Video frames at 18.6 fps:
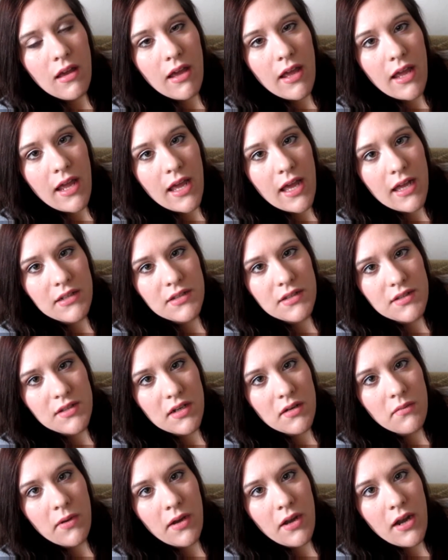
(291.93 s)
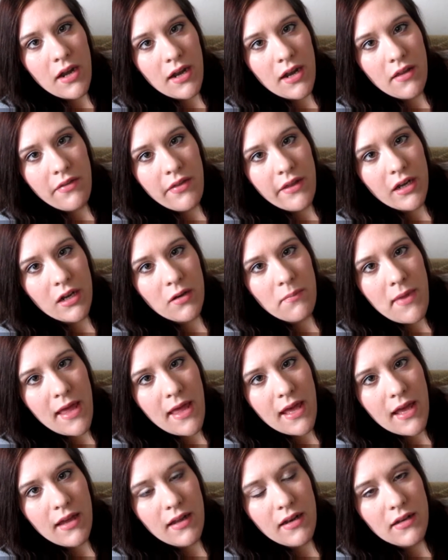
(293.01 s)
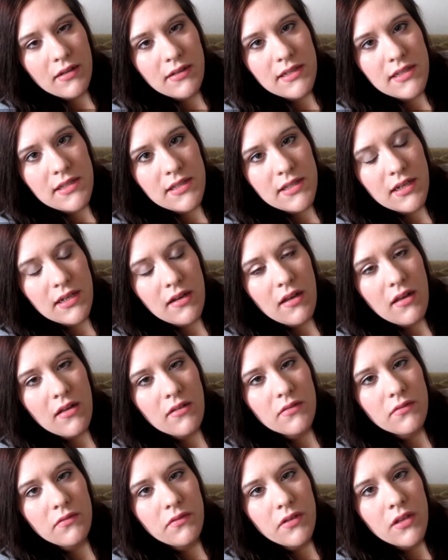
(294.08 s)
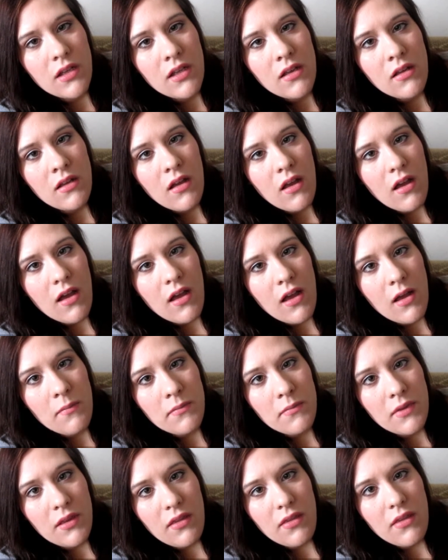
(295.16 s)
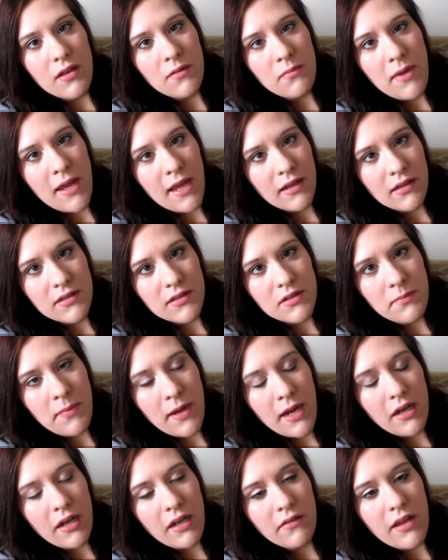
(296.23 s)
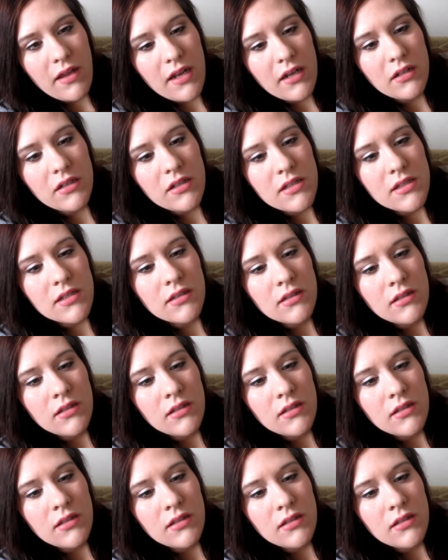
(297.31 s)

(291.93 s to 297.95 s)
I had to start wearing a thicker pad instead of um, thin pads or panty liners.